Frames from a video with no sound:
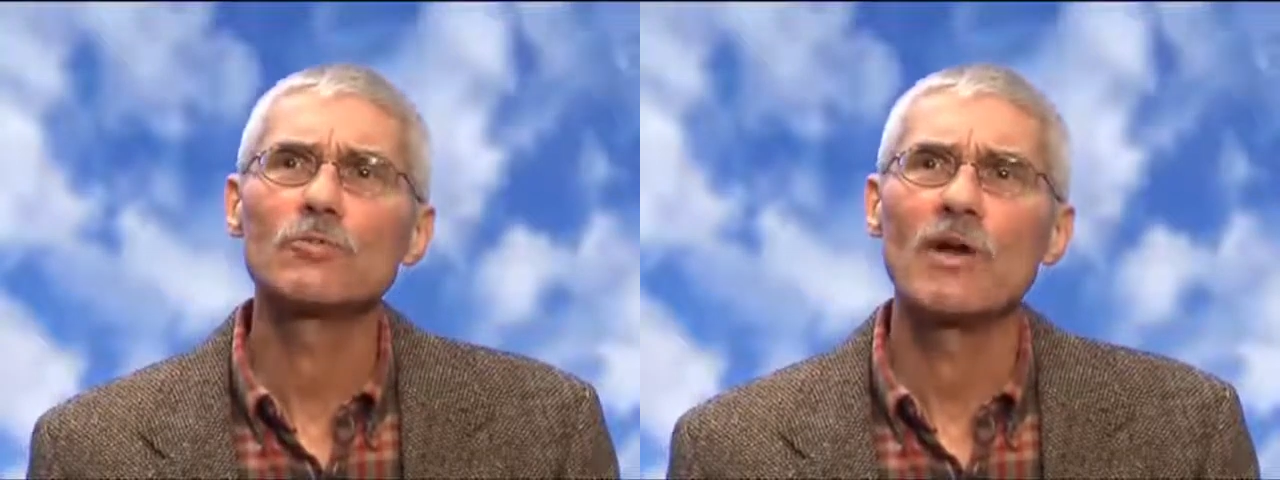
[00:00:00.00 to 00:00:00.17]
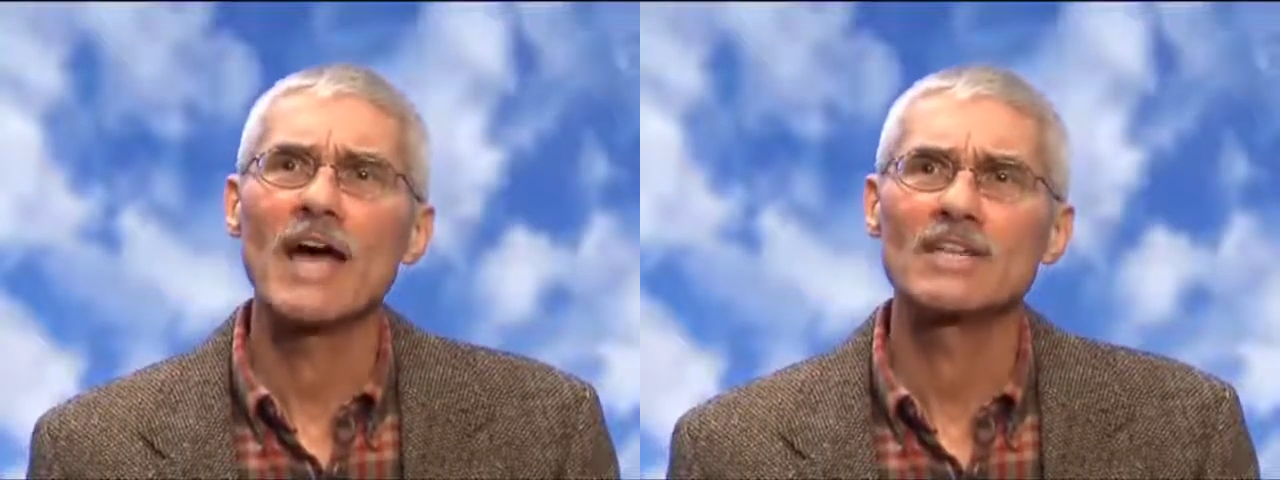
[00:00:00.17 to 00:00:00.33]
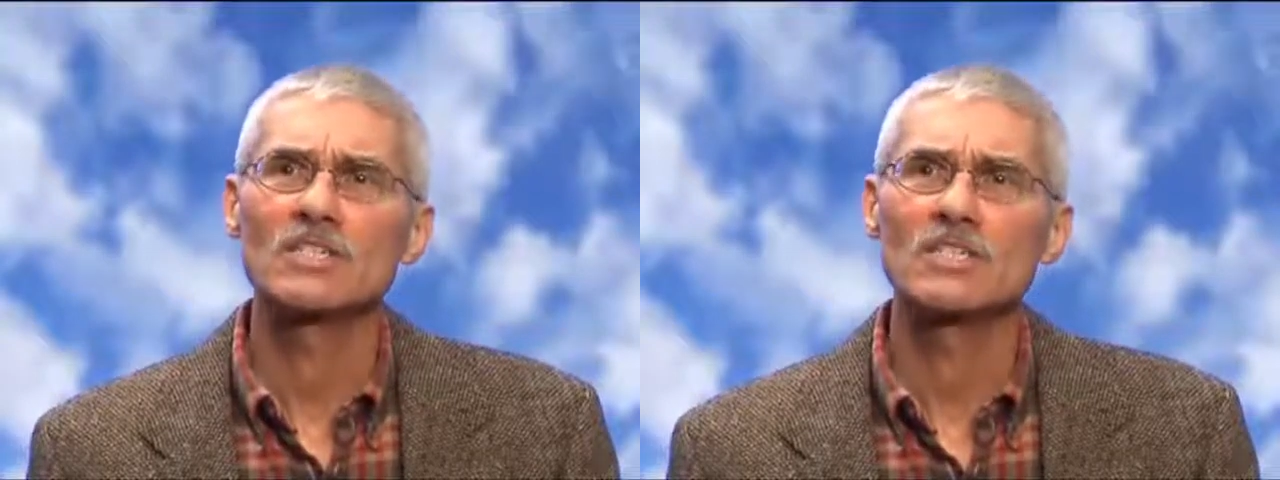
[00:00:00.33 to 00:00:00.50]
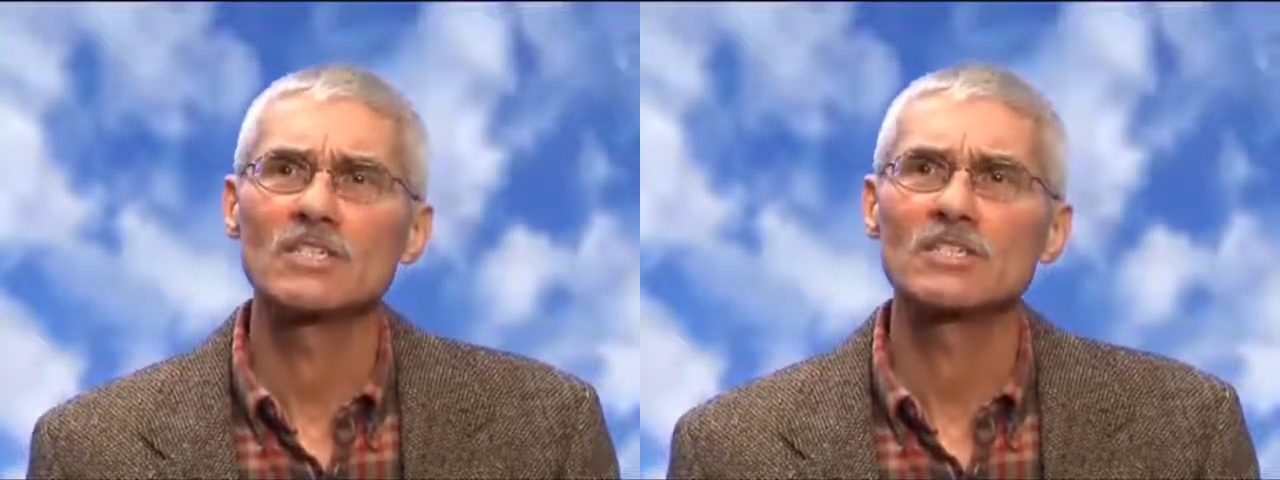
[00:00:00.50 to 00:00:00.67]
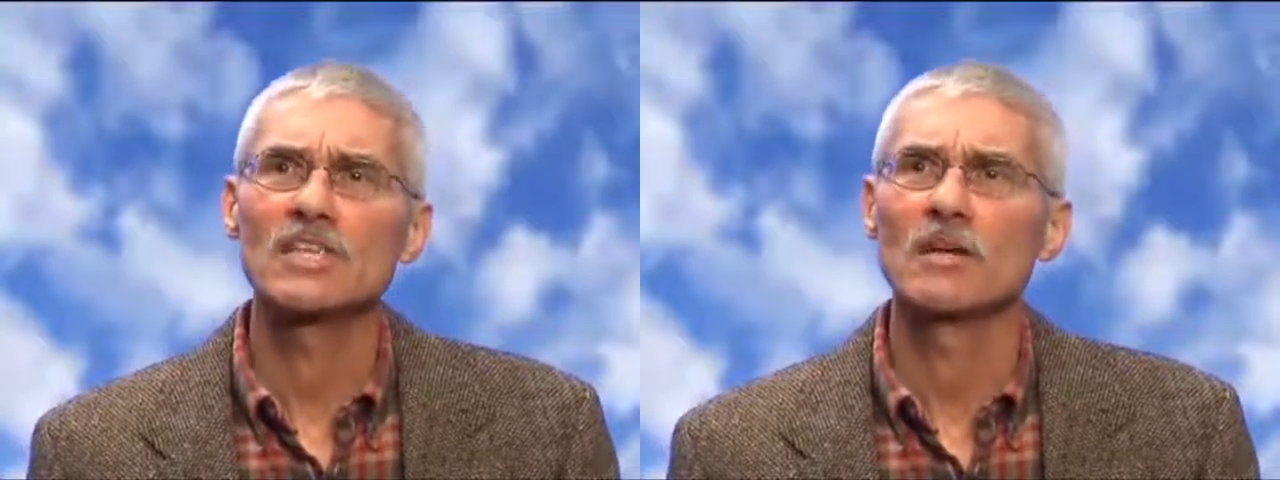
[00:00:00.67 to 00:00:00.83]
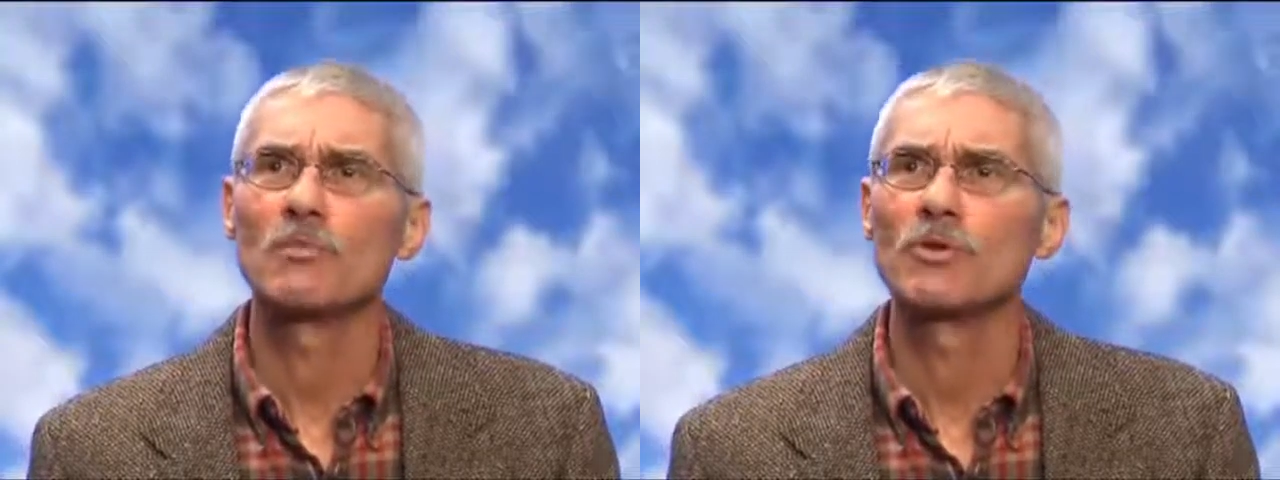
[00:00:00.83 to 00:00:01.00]
practices
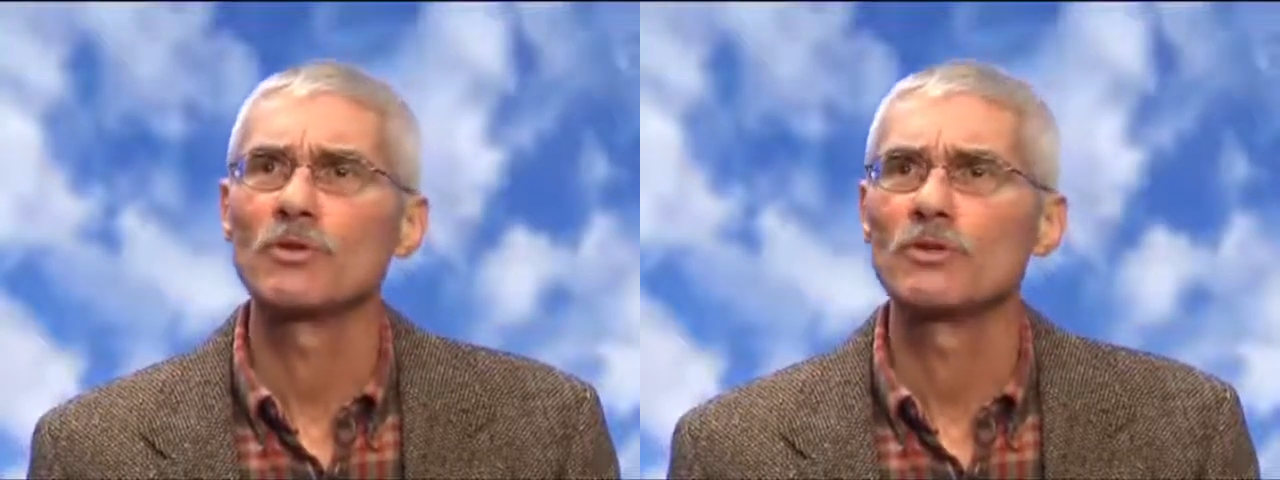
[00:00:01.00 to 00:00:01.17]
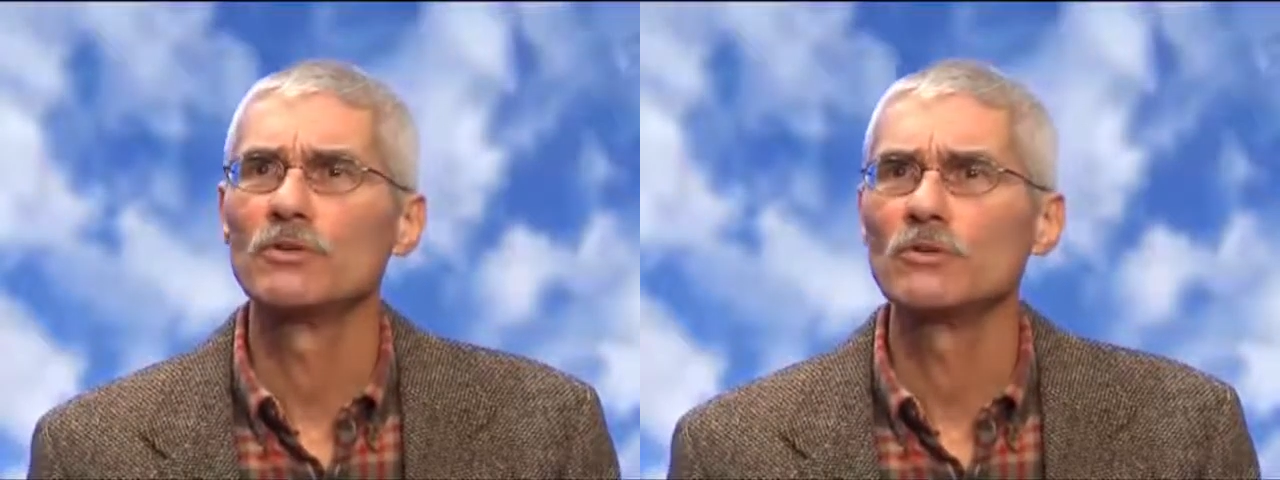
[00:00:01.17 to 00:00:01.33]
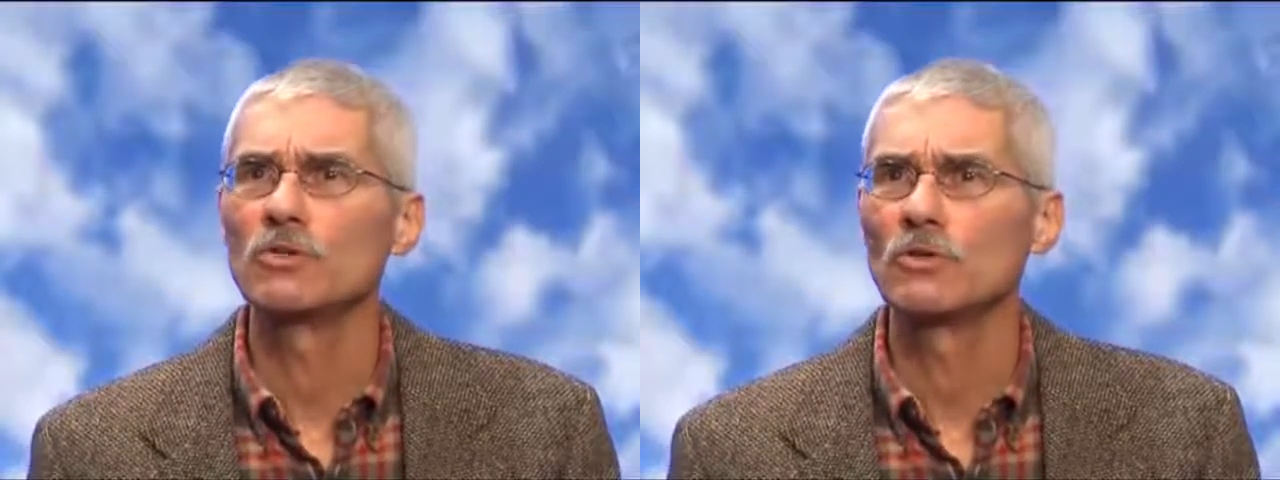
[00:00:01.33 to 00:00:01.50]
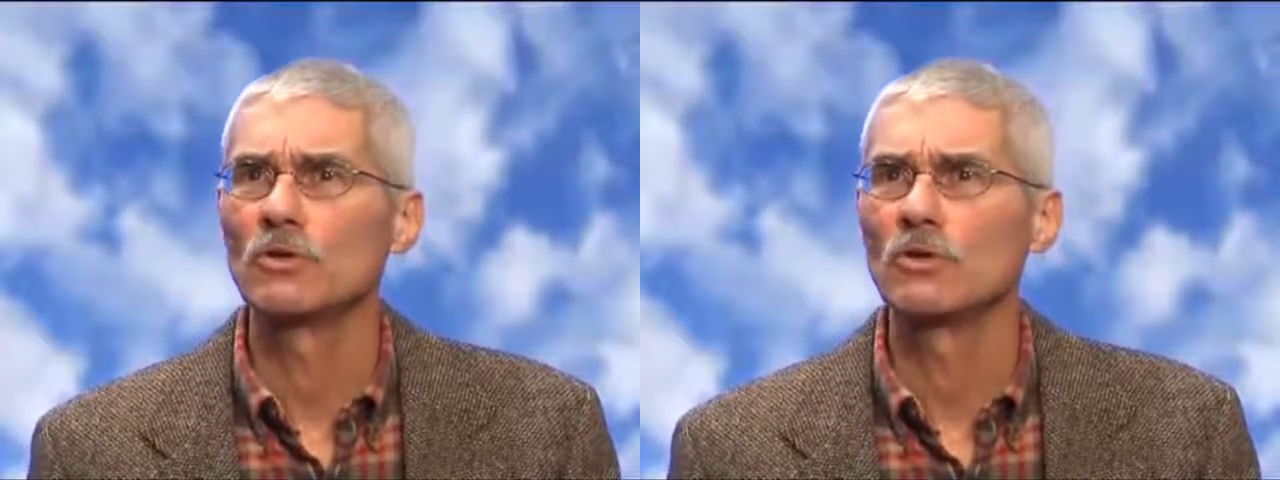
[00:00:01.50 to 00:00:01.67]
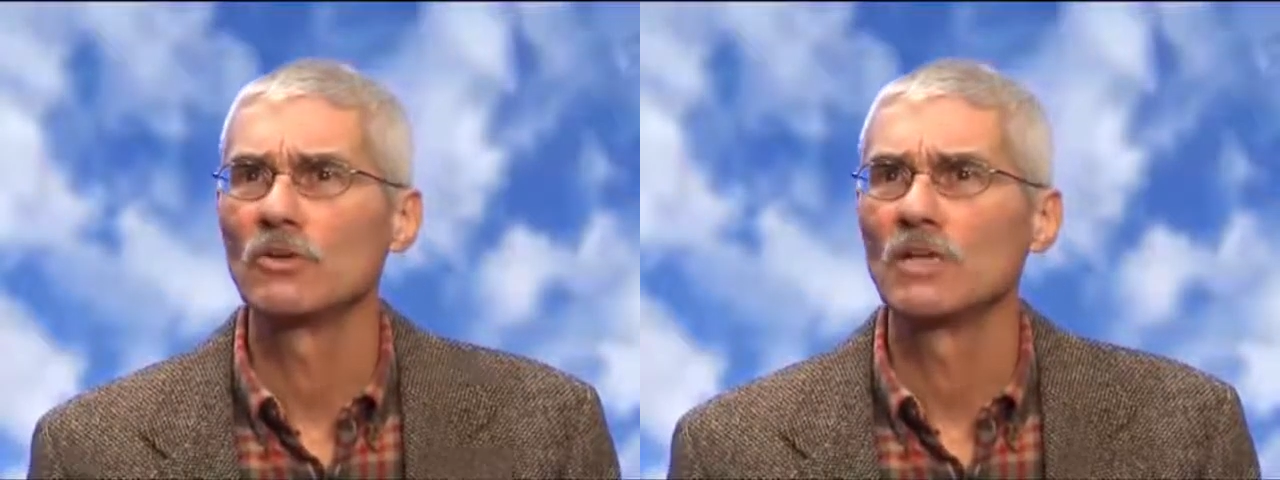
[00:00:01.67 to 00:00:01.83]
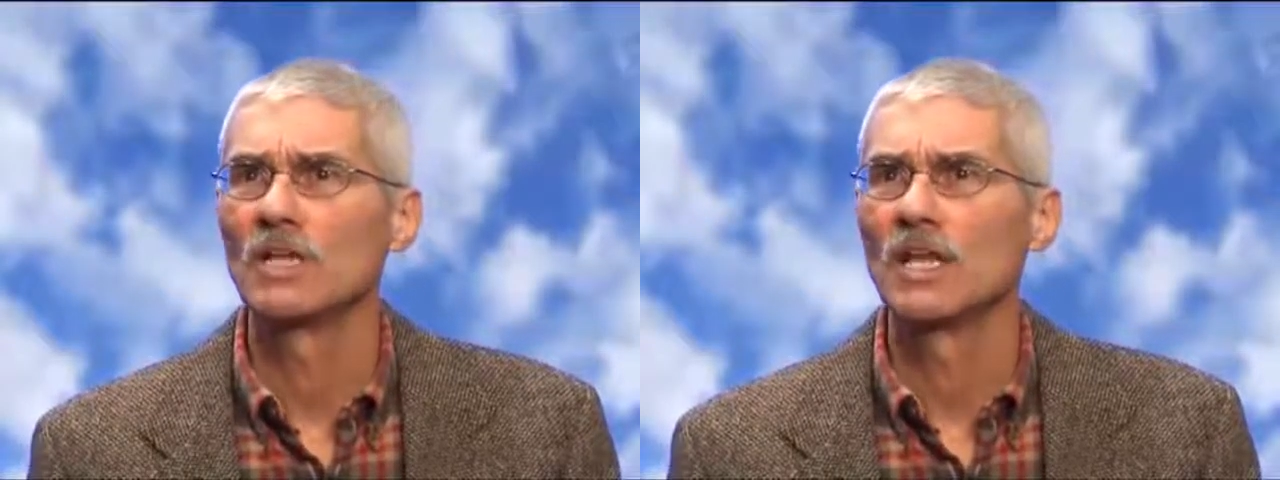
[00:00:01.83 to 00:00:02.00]
that appear neutral